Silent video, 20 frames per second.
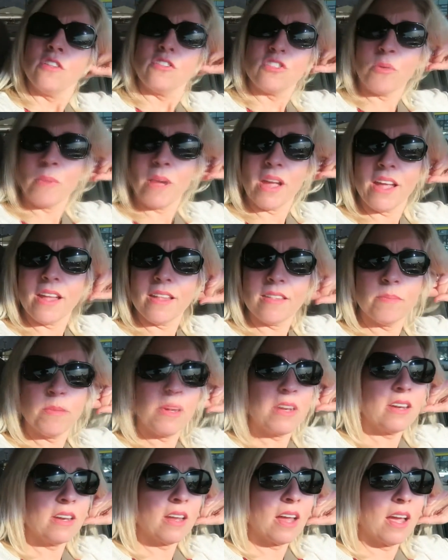So my
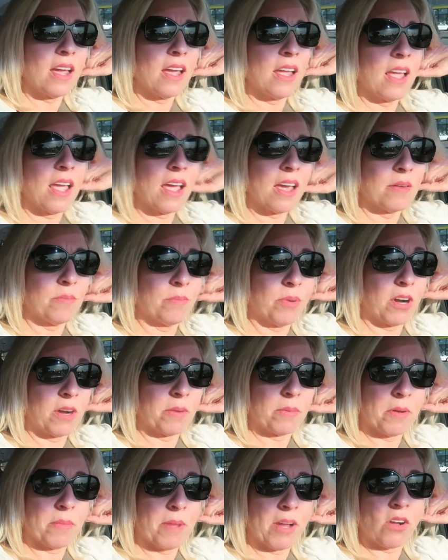husband and I and
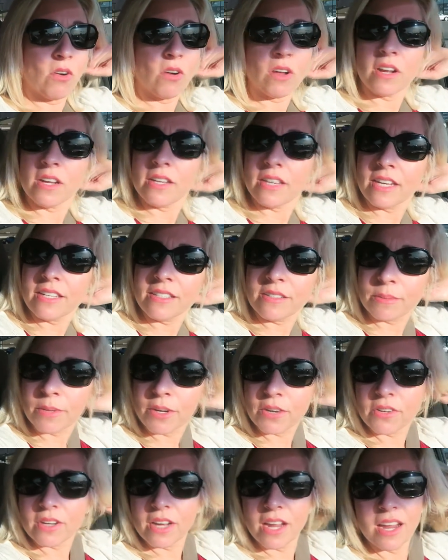Barbara might go on a date
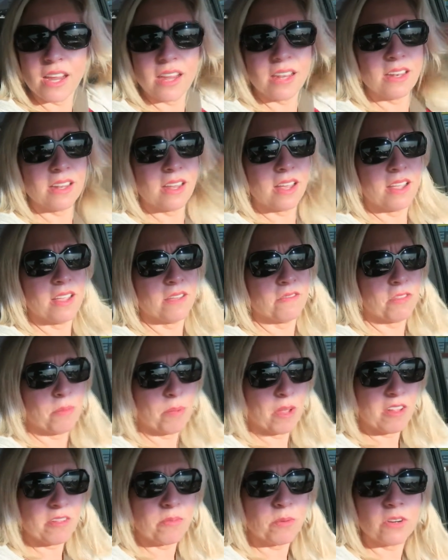tomorrow night. If the
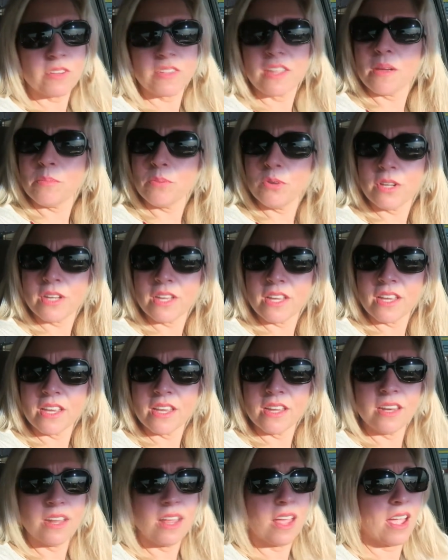baseboards get put
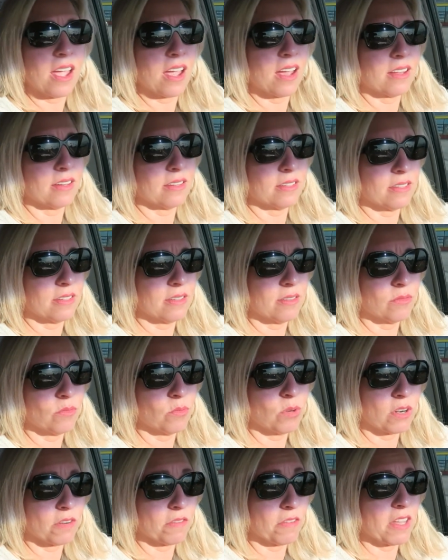in and
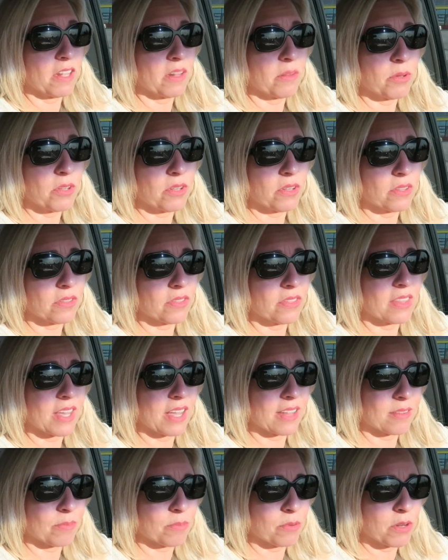we're available,
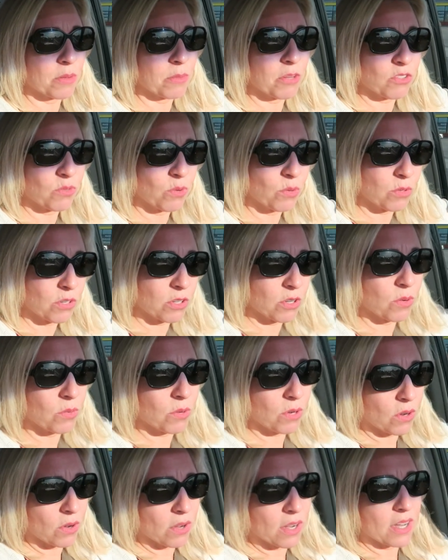that's pretty much what we're doing.
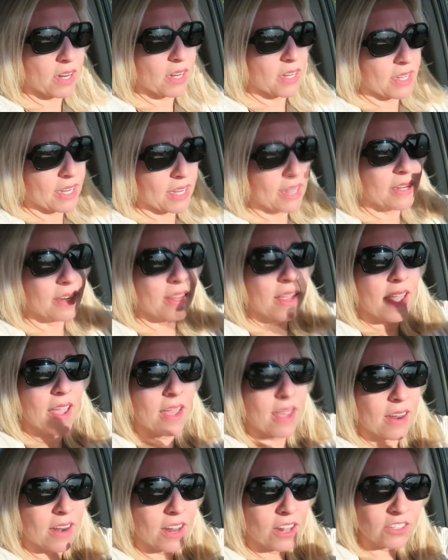We're going on a date
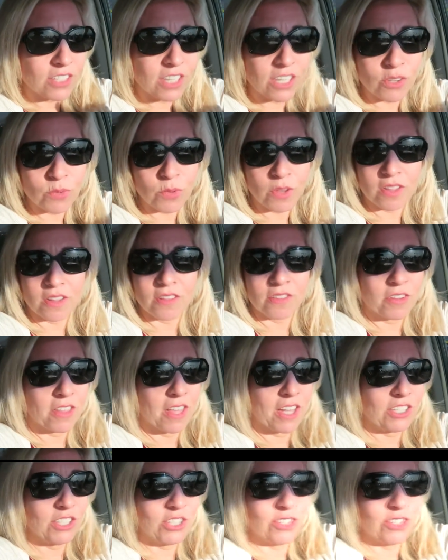and I'll take you with us for that